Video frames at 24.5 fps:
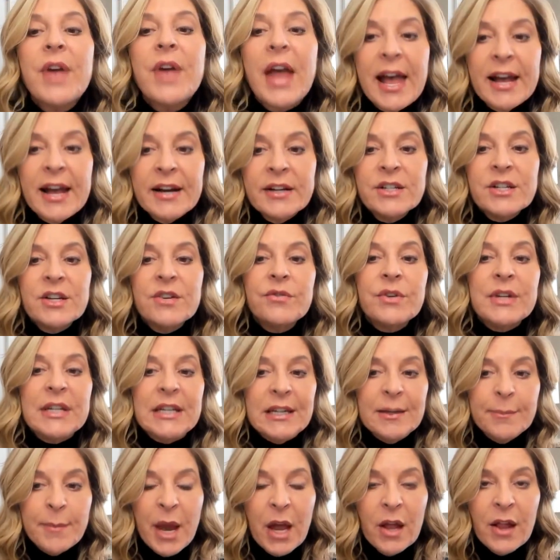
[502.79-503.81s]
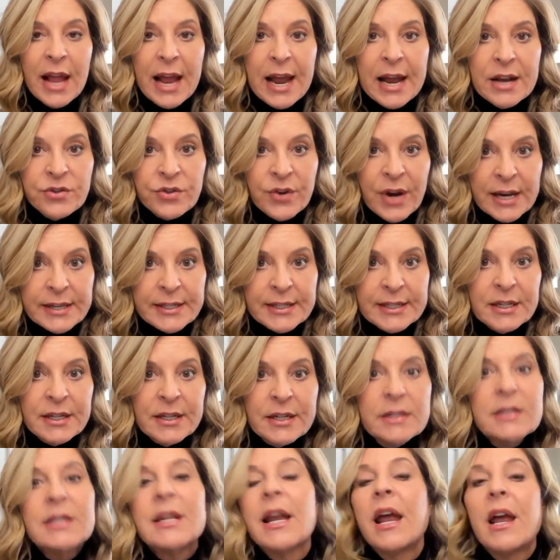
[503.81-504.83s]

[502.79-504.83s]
active email addresses,